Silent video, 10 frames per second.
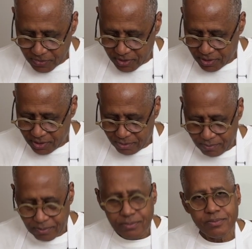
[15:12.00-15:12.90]
The
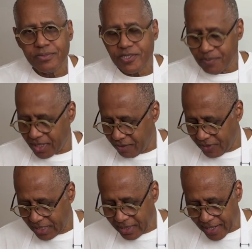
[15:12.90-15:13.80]
smell of the
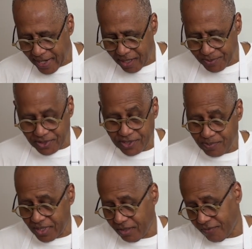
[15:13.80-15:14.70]
clams, the
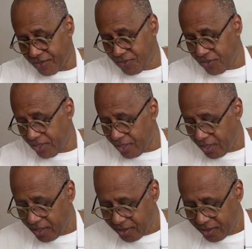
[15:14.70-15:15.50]
smell of the sea.